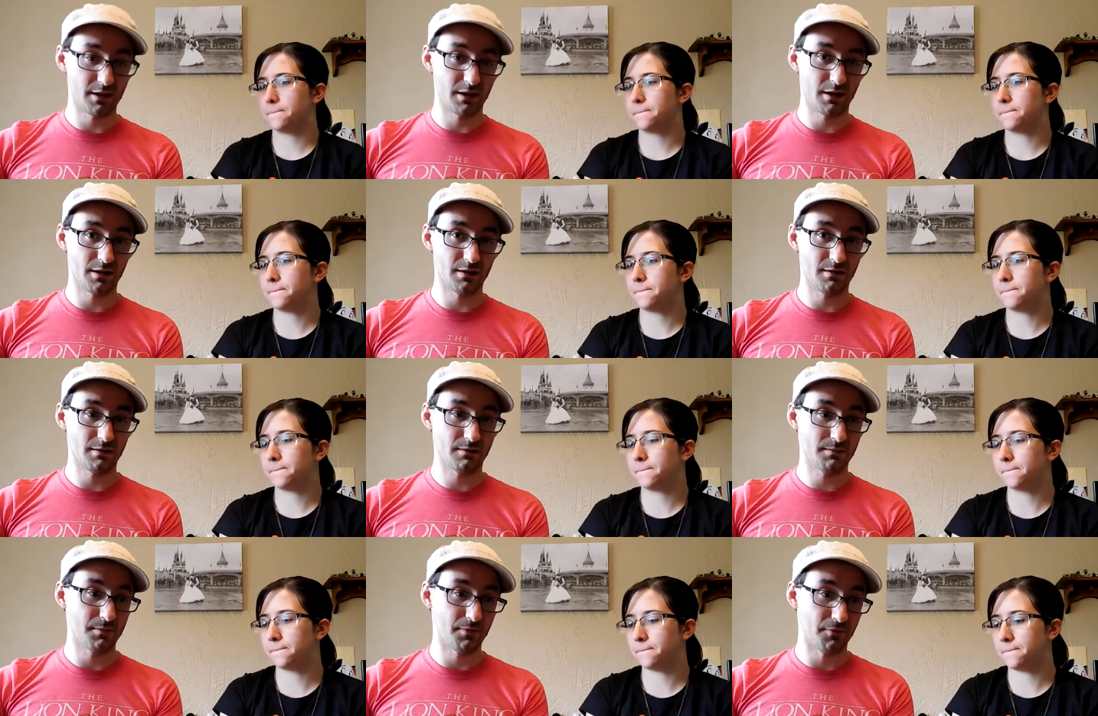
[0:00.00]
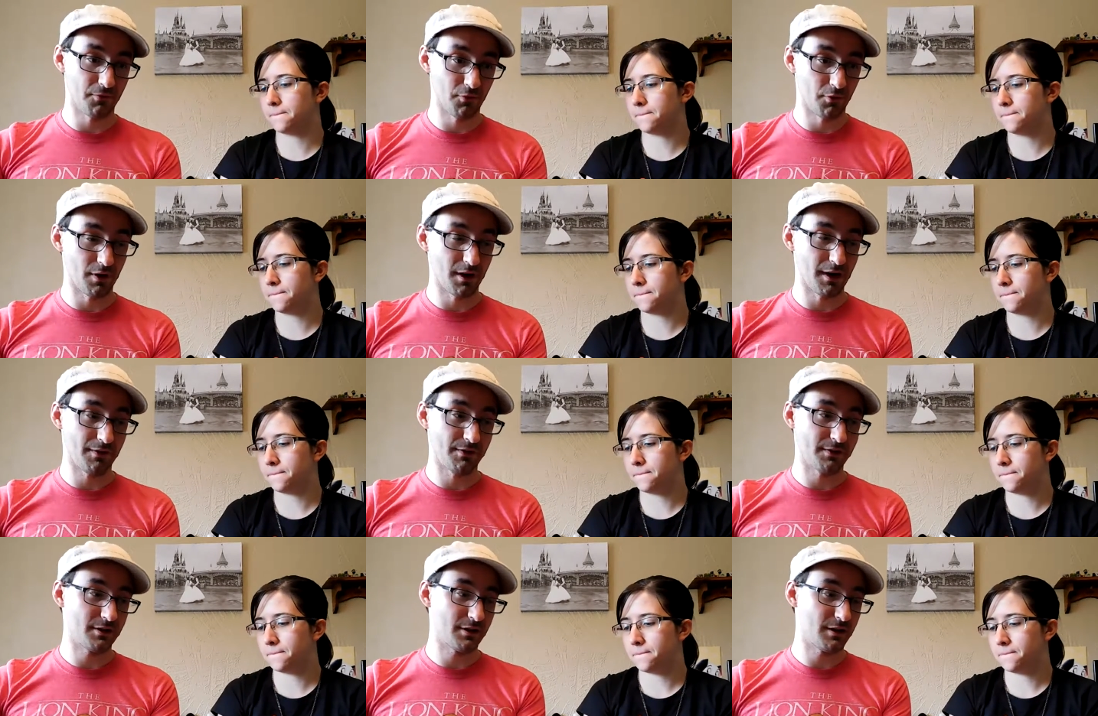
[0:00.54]
Speaker 1: there before
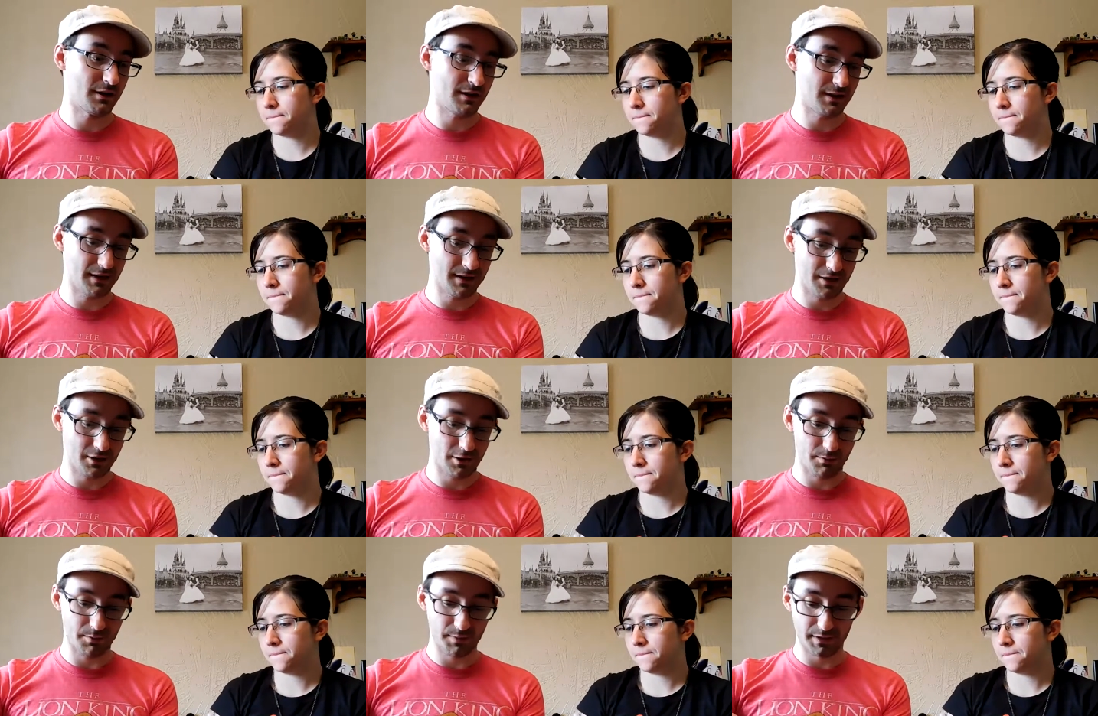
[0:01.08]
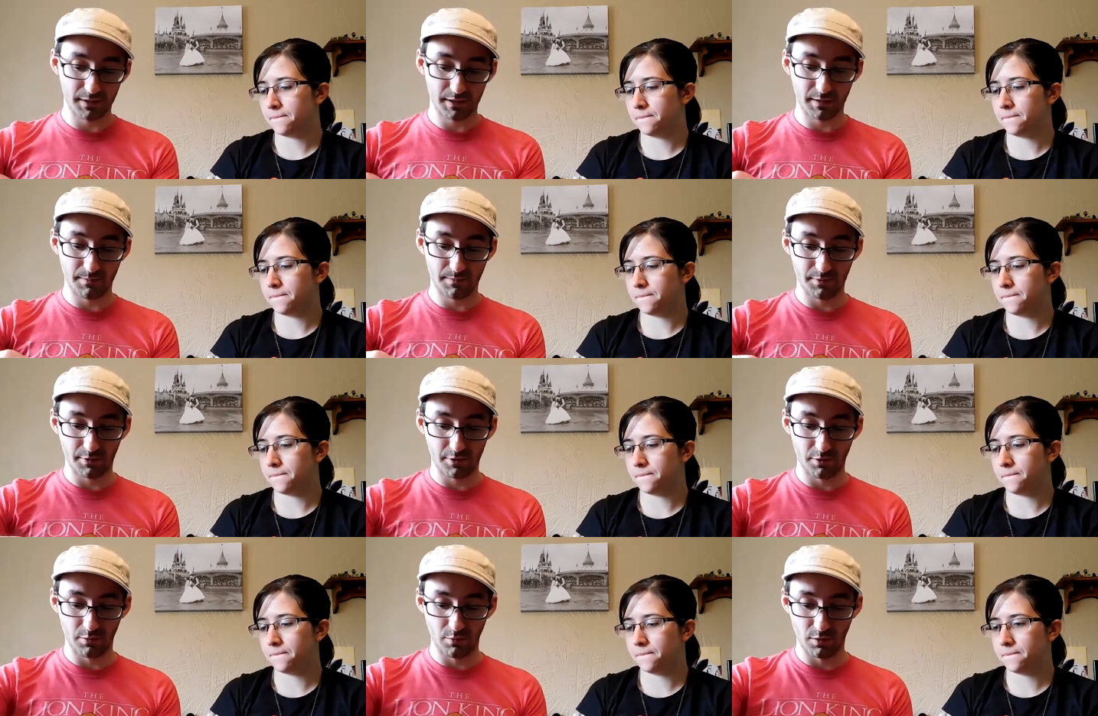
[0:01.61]
Avatar Land opens up,
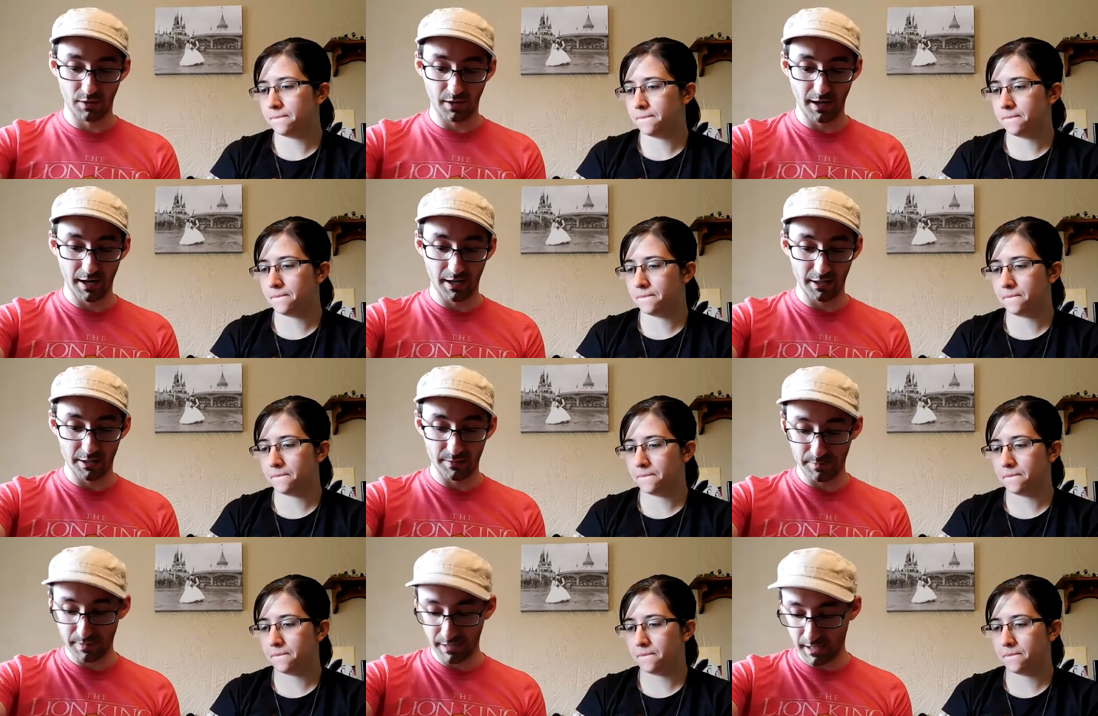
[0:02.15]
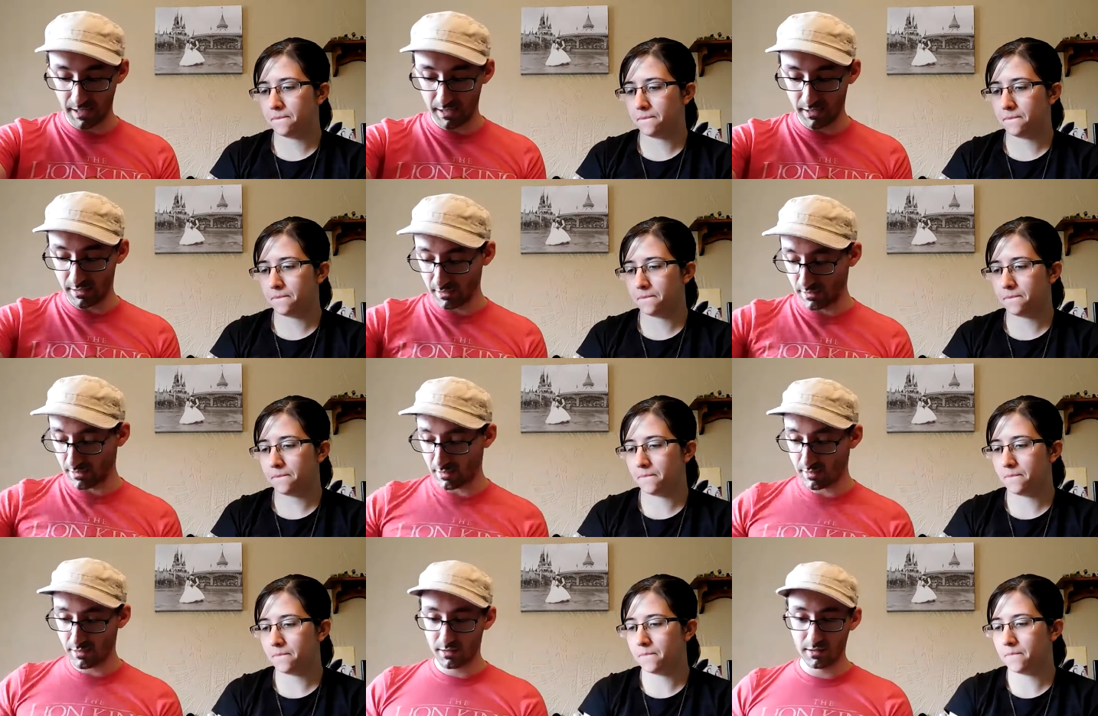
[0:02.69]
so we're
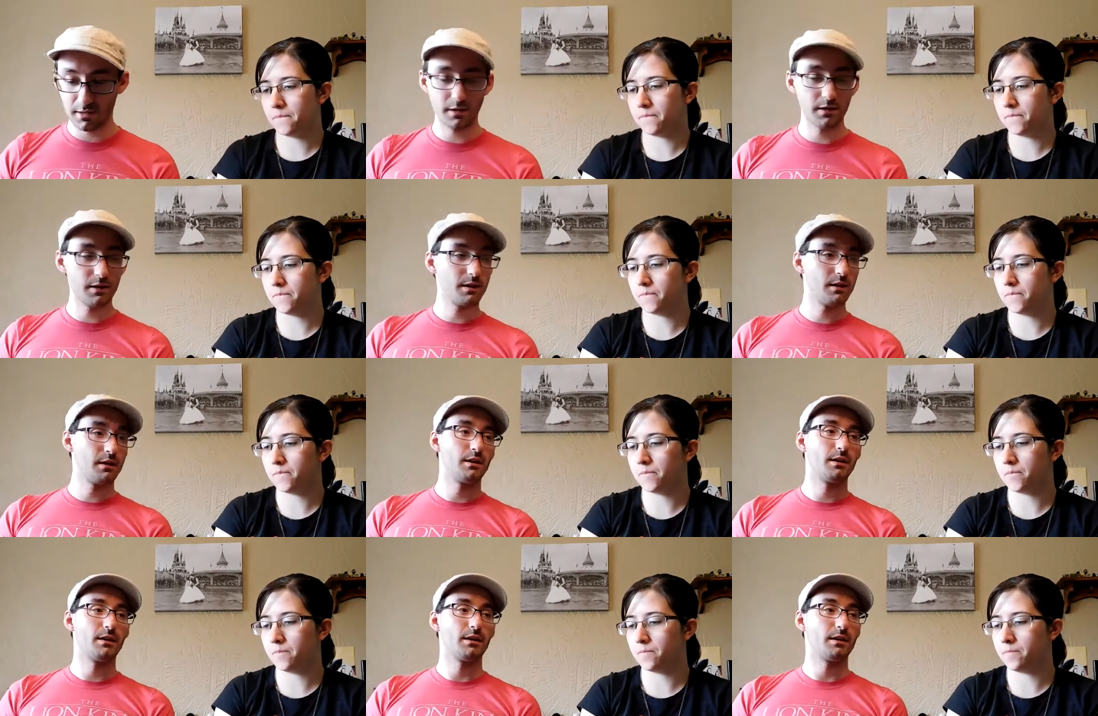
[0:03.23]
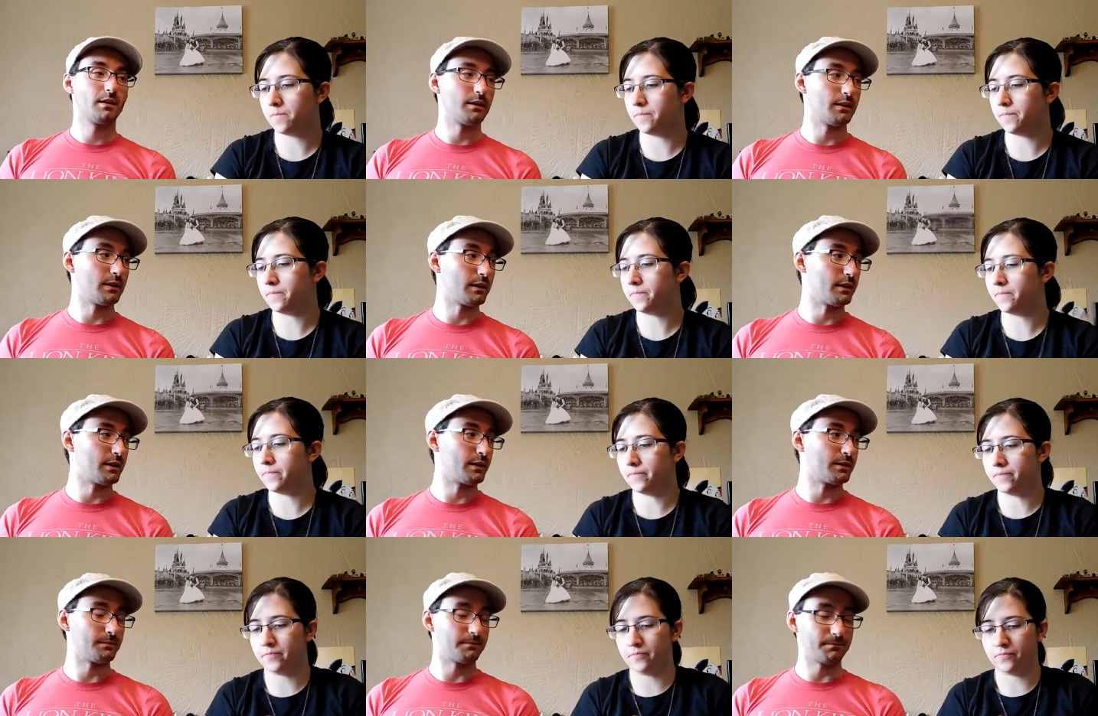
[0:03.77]
edumacated.
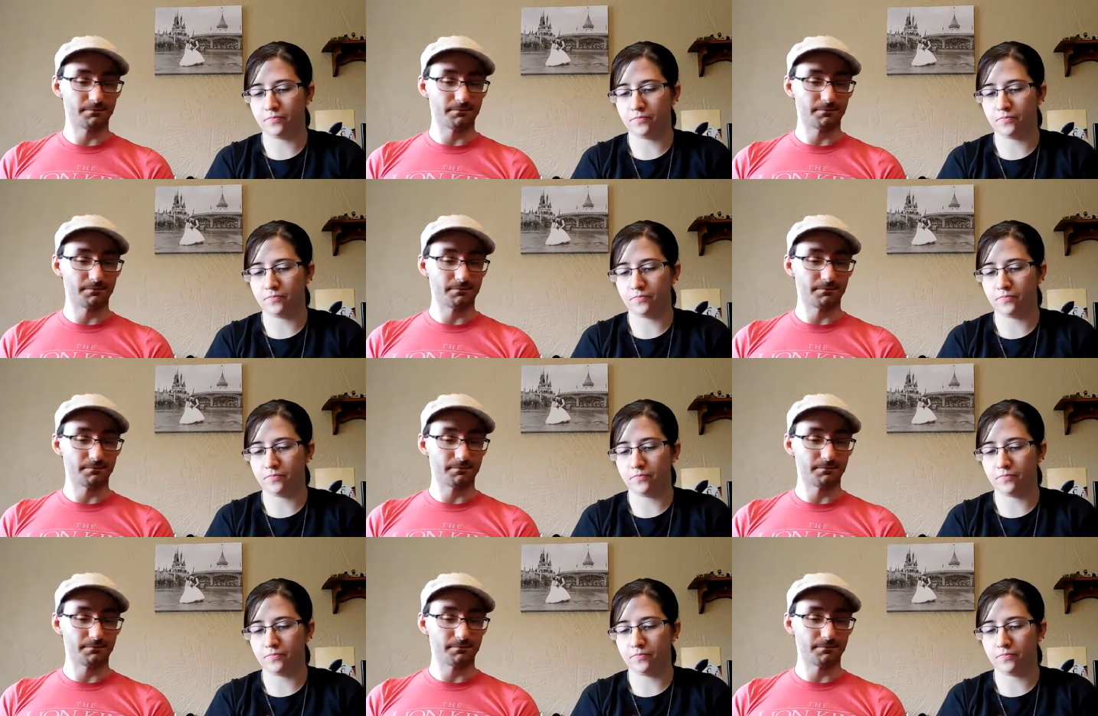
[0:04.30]
Yeah.